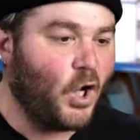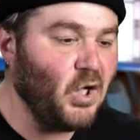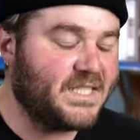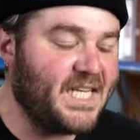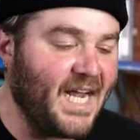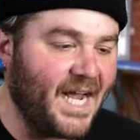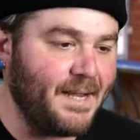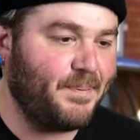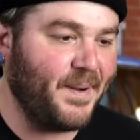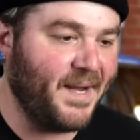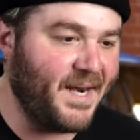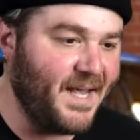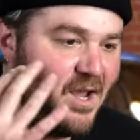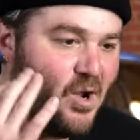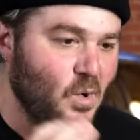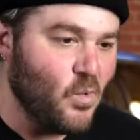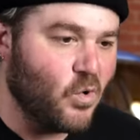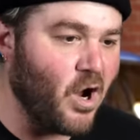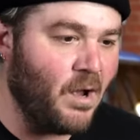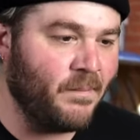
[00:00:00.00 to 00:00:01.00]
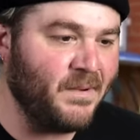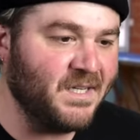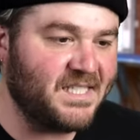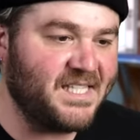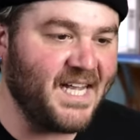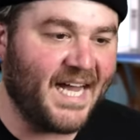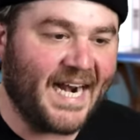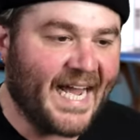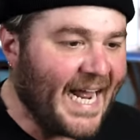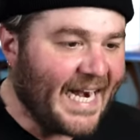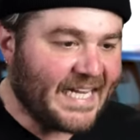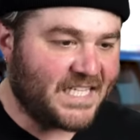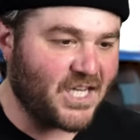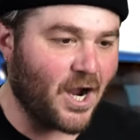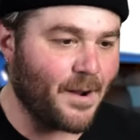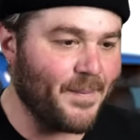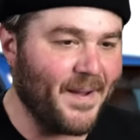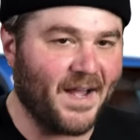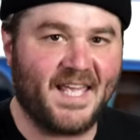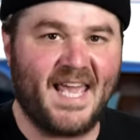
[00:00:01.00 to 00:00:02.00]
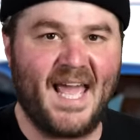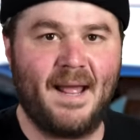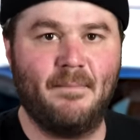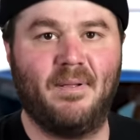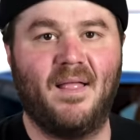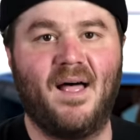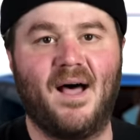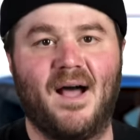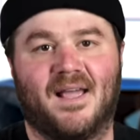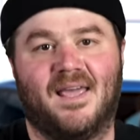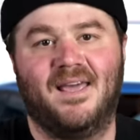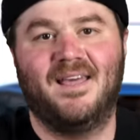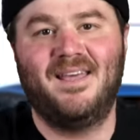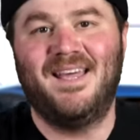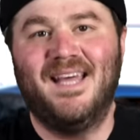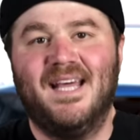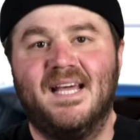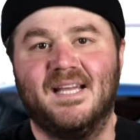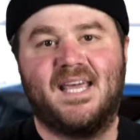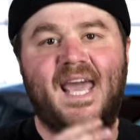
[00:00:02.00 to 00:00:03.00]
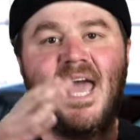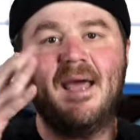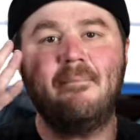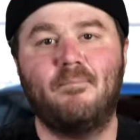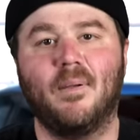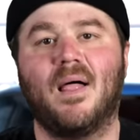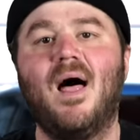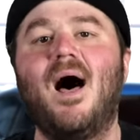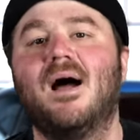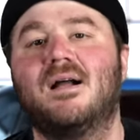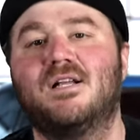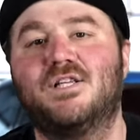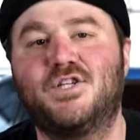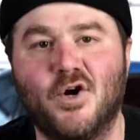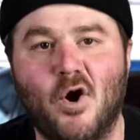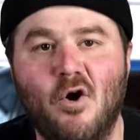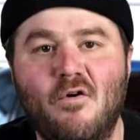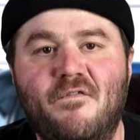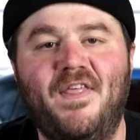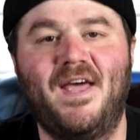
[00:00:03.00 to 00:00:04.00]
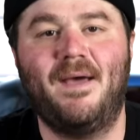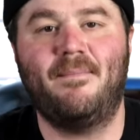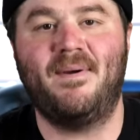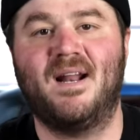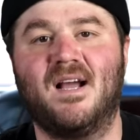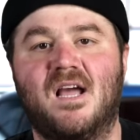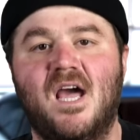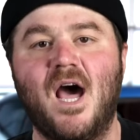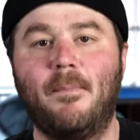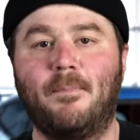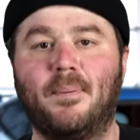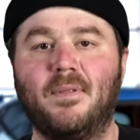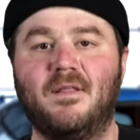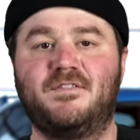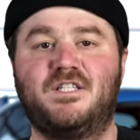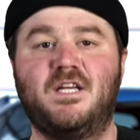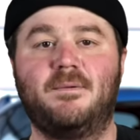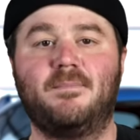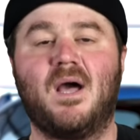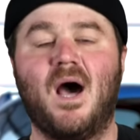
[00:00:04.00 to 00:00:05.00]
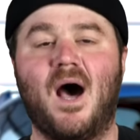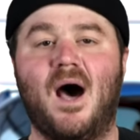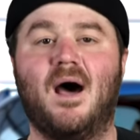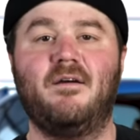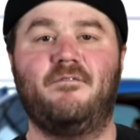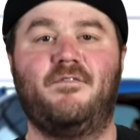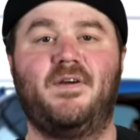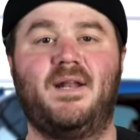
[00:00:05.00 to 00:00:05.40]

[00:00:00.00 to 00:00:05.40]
Hold tight, buddy. We're almost done. I gotta talk about Ken Block. Ken Block drove them in a couple of Gymkhana